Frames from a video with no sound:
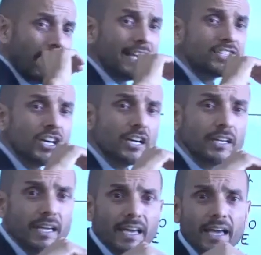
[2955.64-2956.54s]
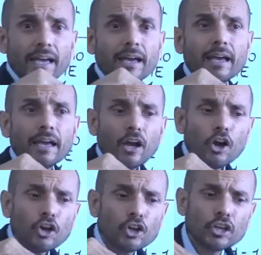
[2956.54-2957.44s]
is that
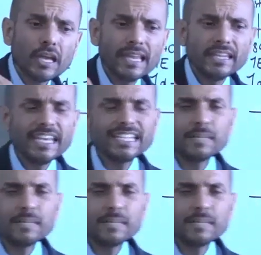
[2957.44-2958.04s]
it needs